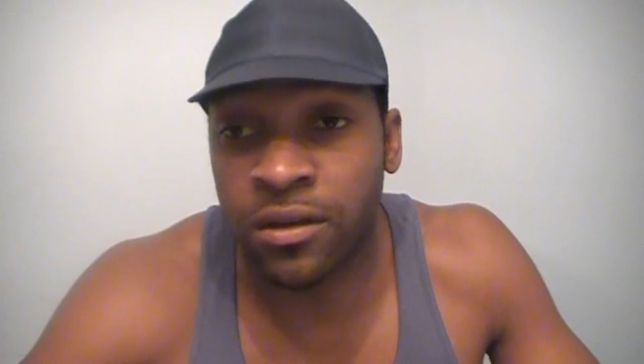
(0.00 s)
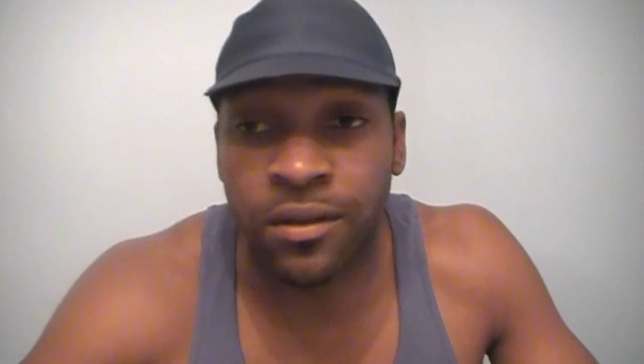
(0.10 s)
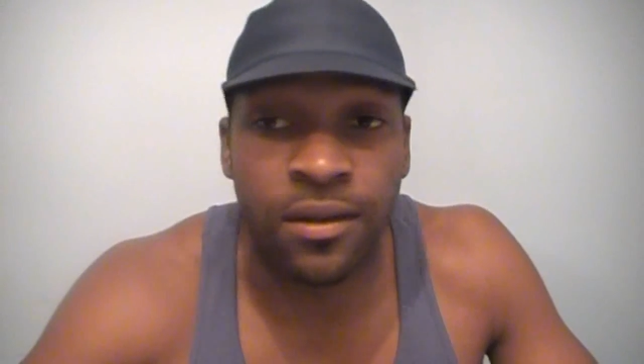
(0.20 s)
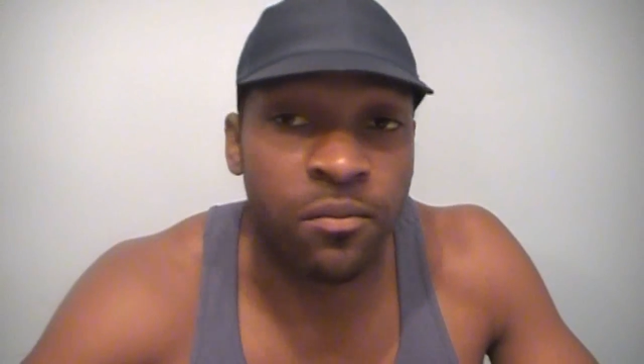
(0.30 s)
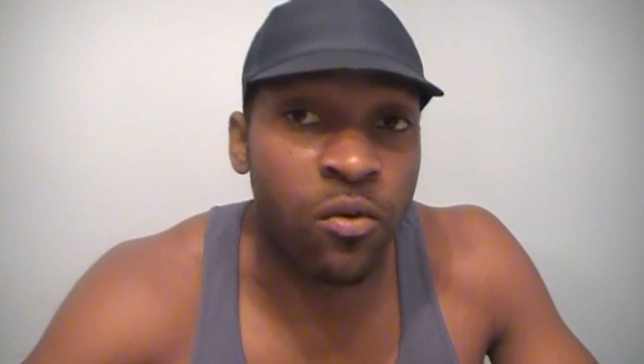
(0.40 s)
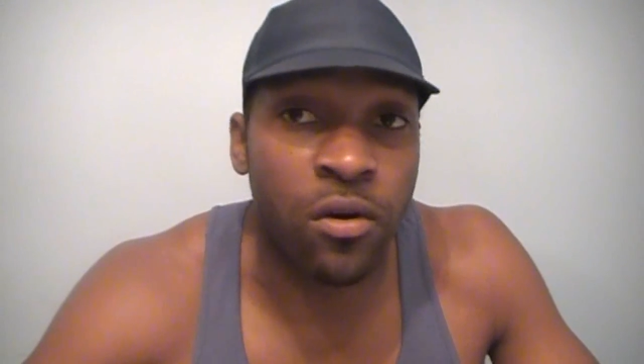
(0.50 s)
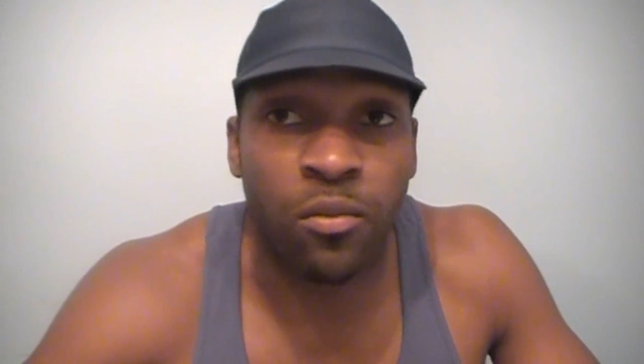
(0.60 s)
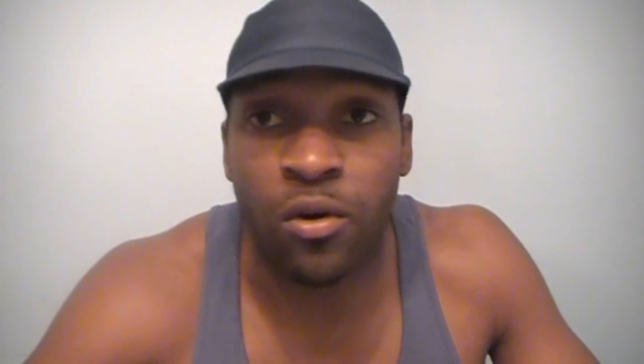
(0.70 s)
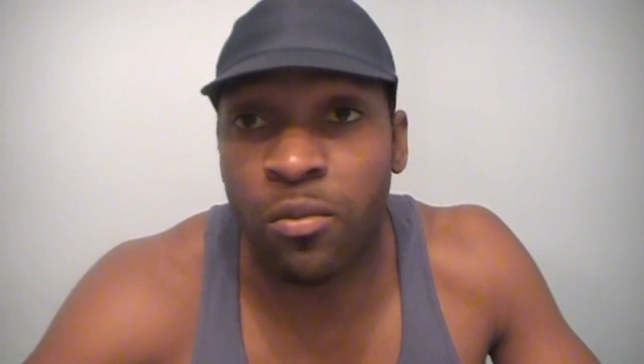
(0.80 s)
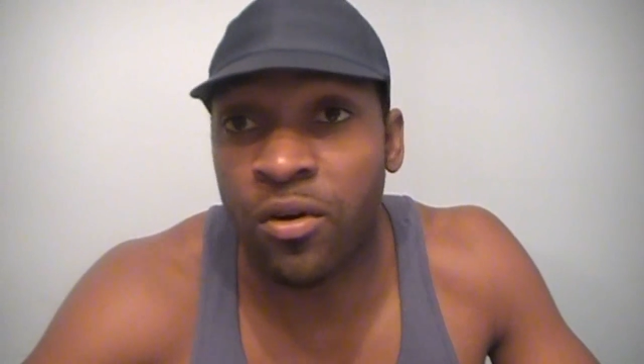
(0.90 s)
and then more
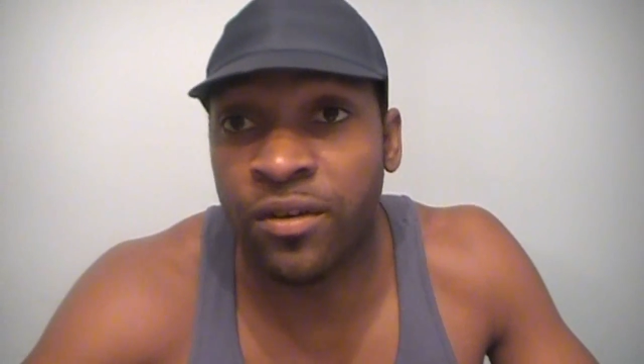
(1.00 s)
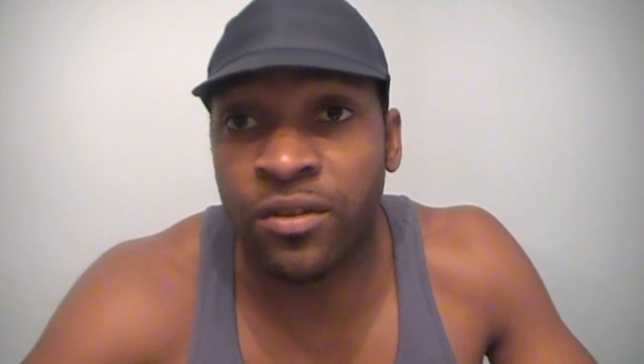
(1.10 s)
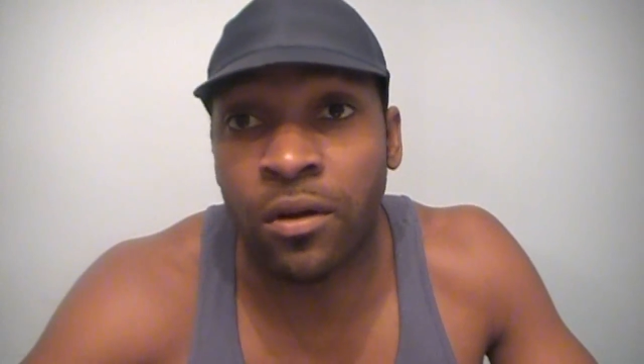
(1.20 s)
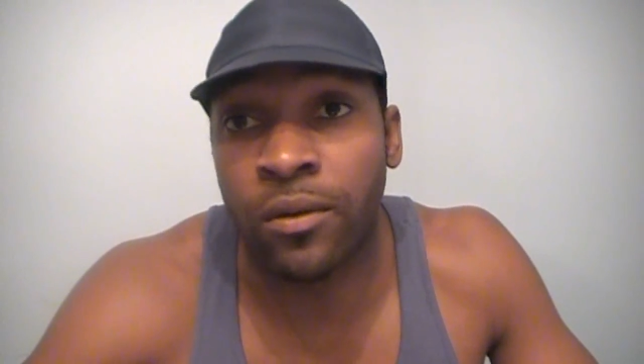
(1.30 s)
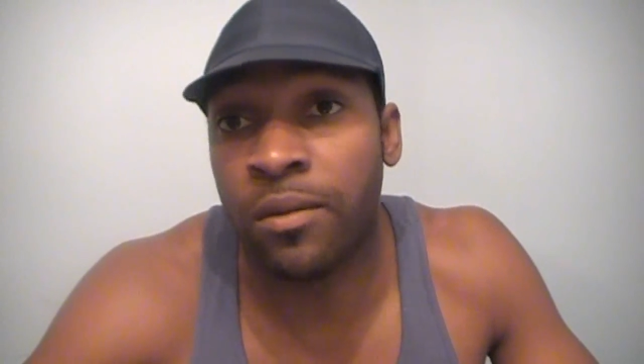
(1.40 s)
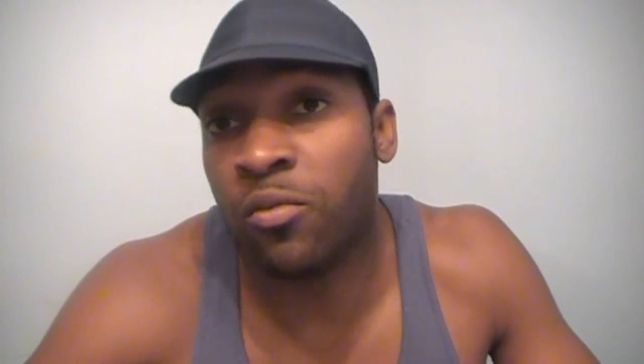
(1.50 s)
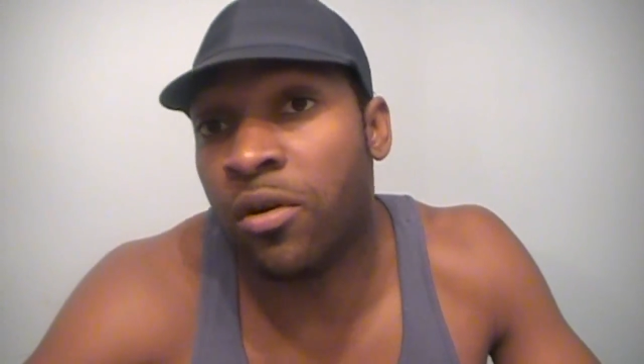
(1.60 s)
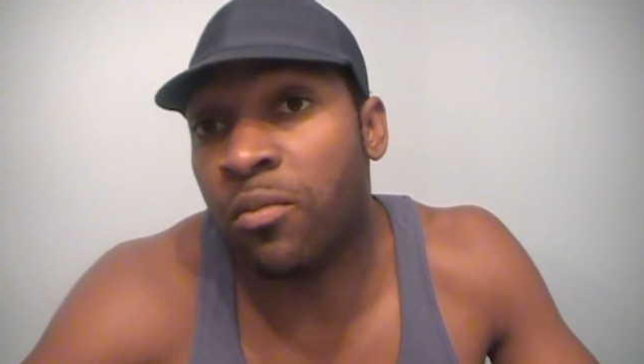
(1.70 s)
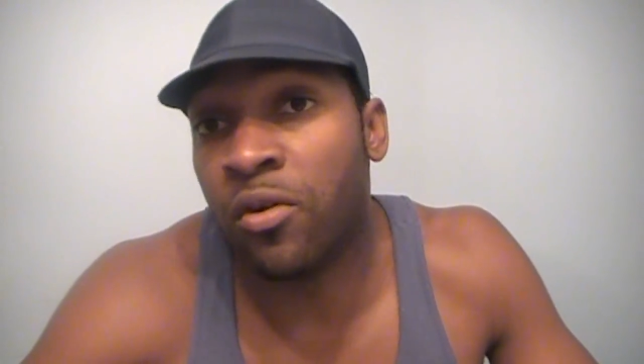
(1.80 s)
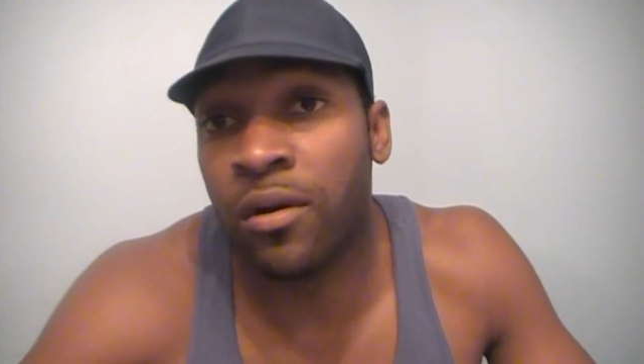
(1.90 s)
and more and more, you start reading
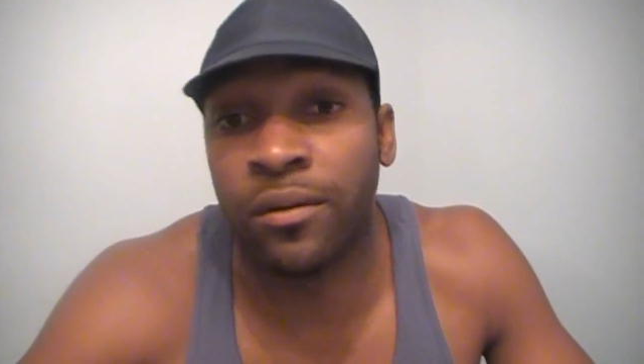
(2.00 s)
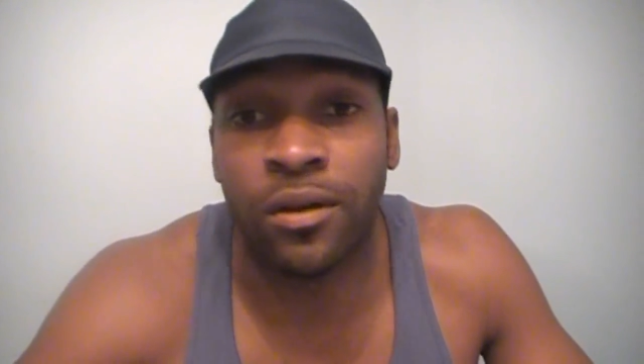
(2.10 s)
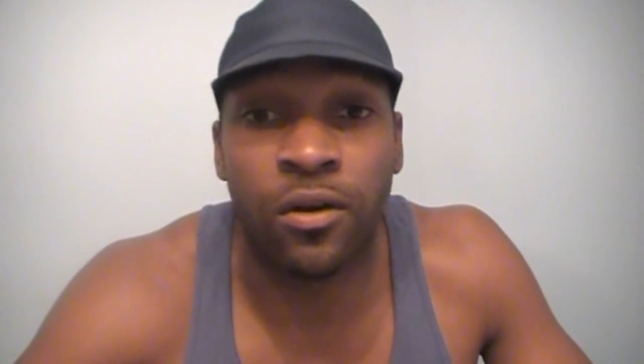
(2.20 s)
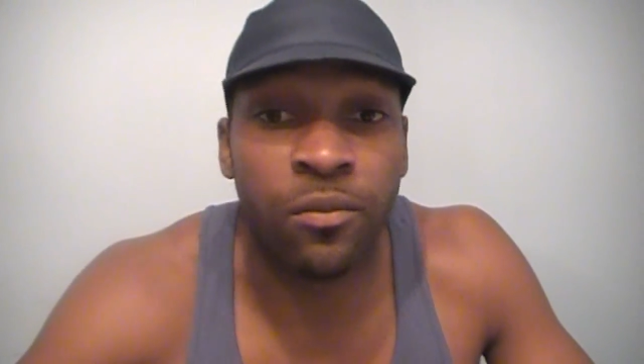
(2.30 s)
more and more,